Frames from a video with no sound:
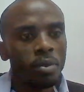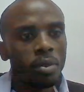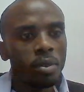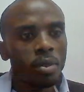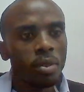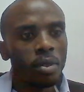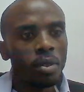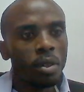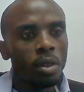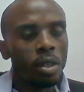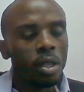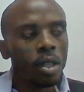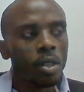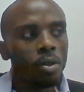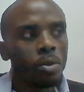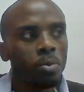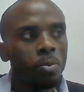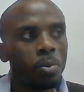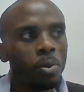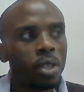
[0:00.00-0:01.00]
Okay, to
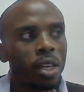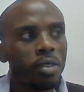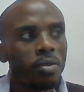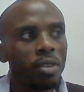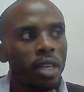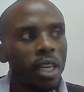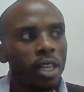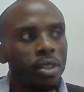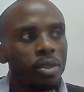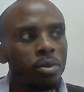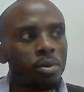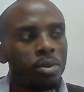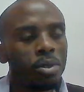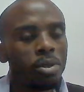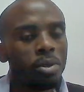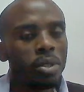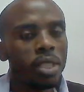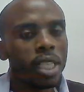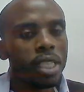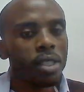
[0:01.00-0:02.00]
put a flag you
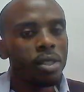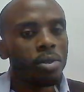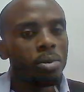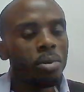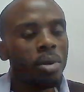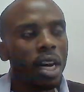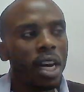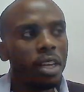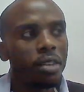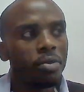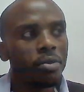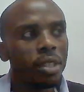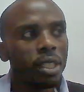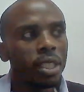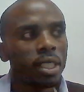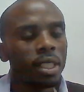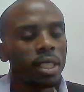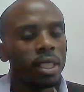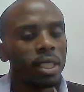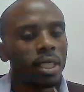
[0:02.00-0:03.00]
just do hyphen,
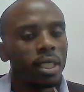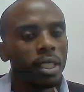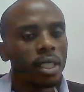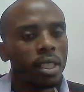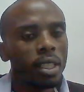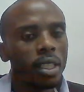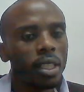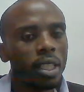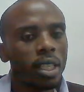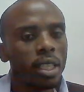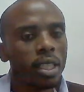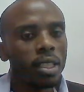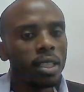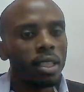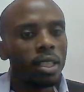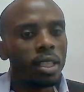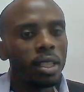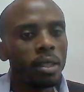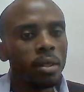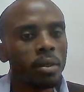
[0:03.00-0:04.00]
then the
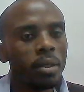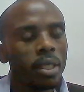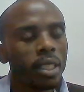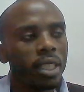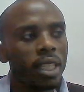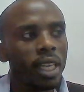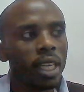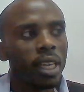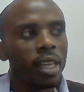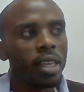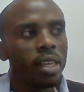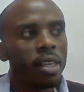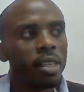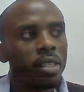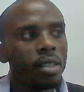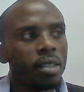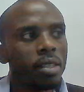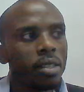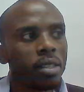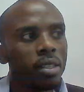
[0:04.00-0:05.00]
key.
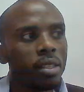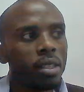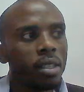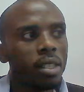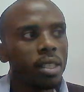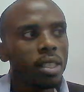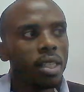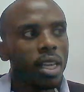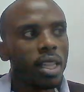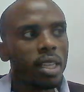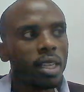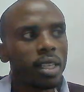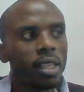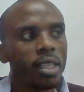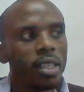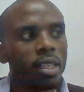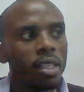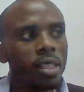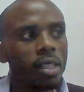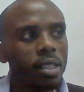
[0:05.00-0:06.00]
Here the key
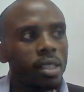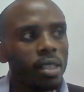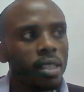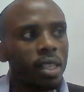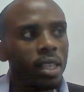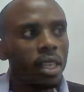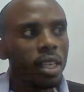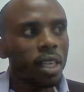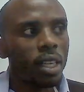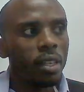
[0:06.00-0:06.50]
is F.